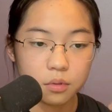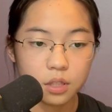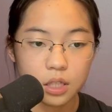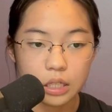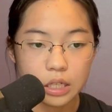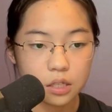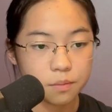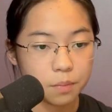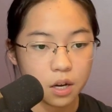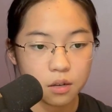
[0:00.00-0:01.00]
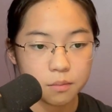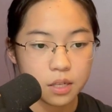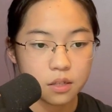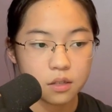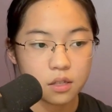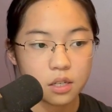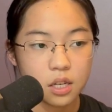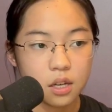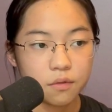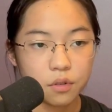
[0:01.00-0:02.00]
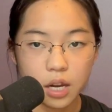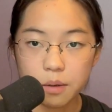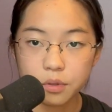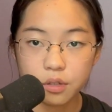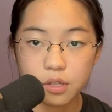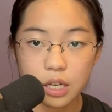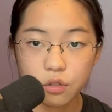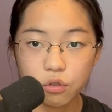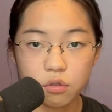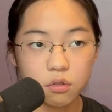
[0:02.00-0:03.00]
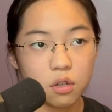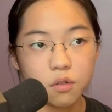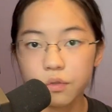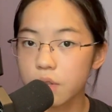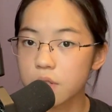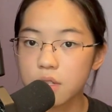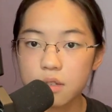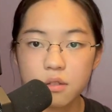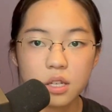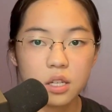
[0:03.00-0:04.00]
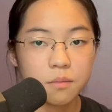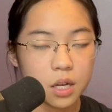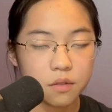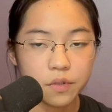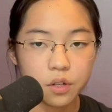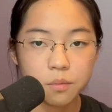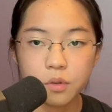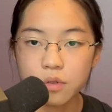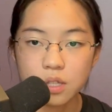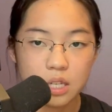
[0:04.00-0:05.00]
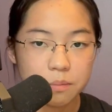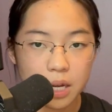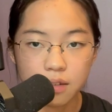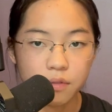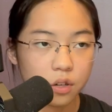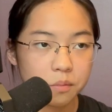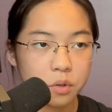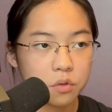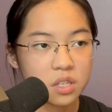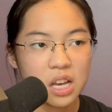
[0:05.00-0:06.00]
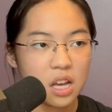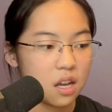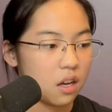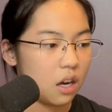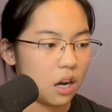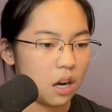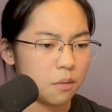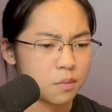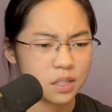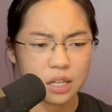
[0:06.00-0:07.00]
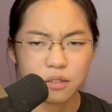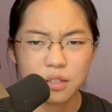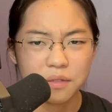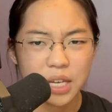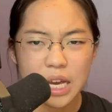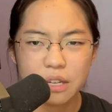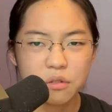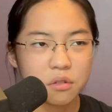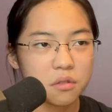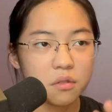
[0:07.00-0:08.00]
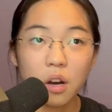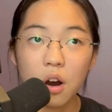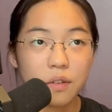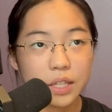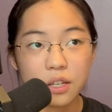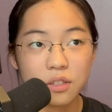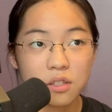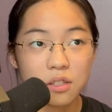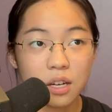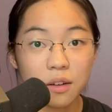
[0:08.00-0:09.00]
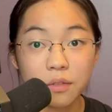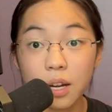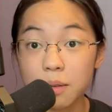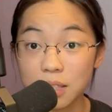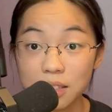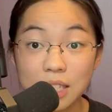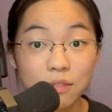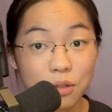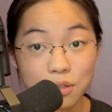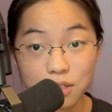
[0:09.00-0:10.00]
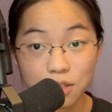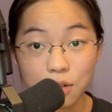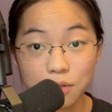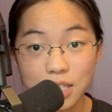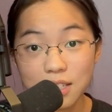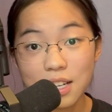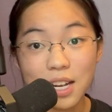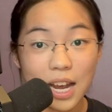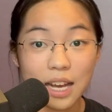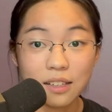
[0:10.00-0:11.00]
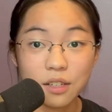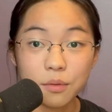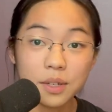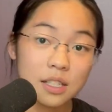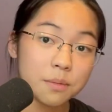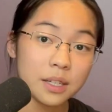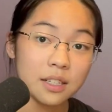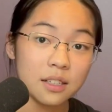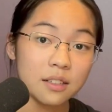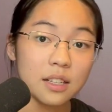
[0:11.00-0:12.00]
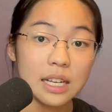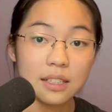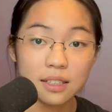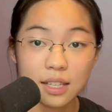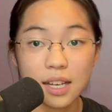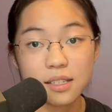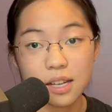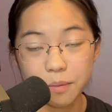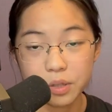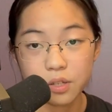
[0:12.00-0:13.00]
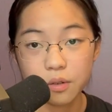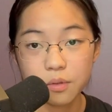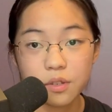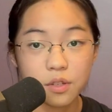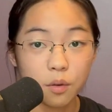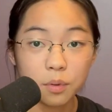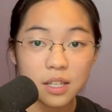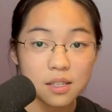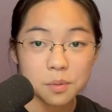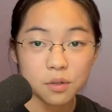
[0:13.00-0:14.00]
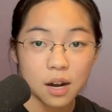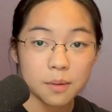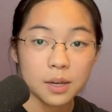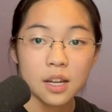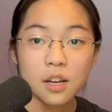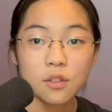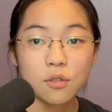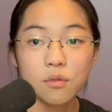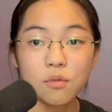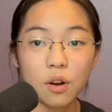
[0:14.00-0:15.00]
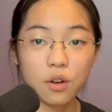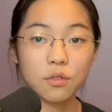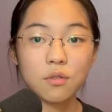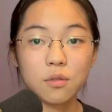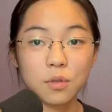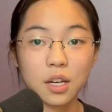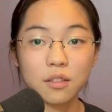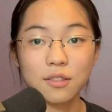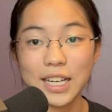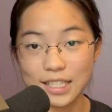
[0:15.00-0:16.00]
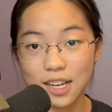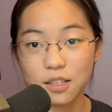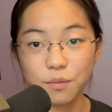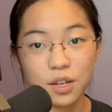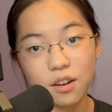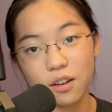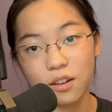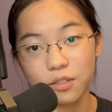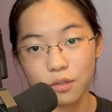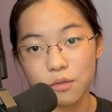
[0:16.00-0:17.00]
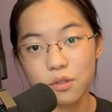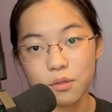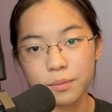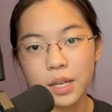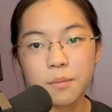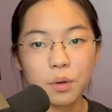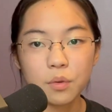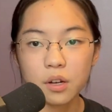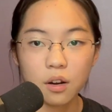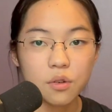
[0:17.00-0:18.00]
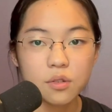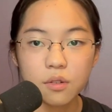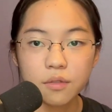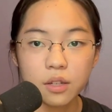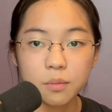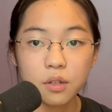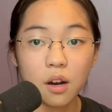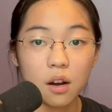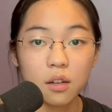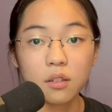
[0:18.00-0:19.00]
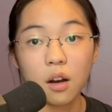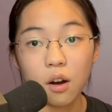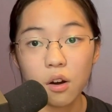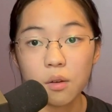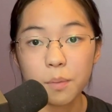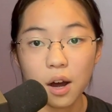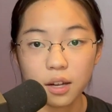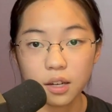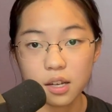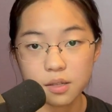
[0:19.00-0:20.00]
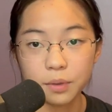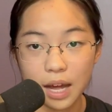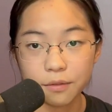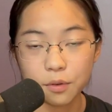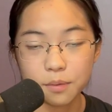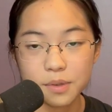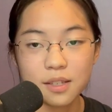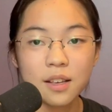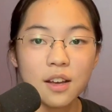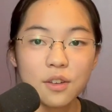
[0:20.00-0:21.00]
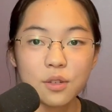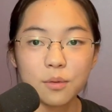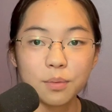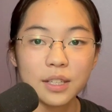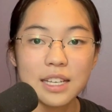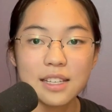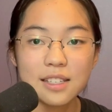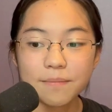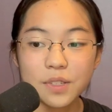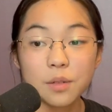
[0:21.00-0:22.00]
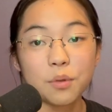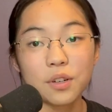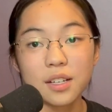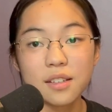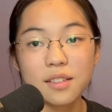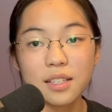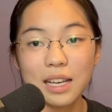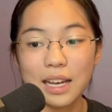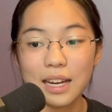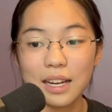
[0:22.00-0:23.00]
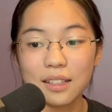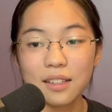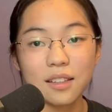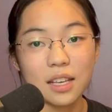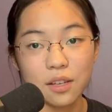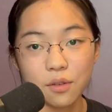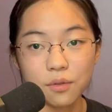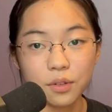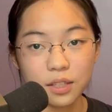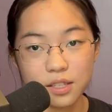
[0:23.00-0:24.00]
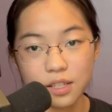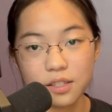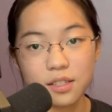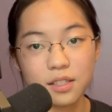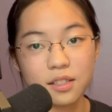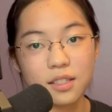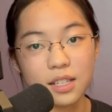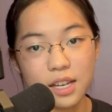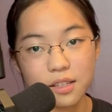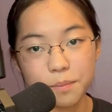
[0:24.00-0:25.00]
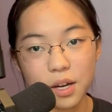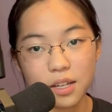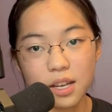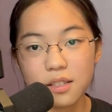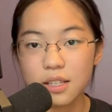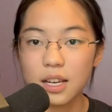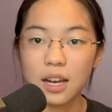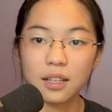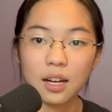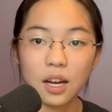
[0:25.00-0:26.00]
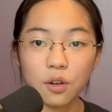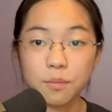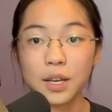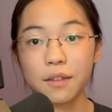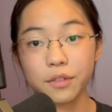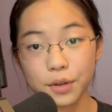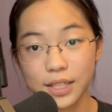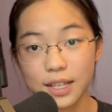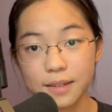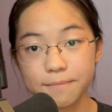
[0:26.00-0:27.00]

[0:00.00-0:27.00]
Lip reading: the experiment, vocabularies that you should know, for instance, independent variables, dependent variables, standard deviation, all of that good stuff. I'm going to leave those to Tony, and he will explain it in the next episode. So please subscribe to our YouTube channel. And yes, we are on YouTube, but we are also available on all podcast platforms. So please support us, and thank you for listening to today's podcast, and I hope you have a great day.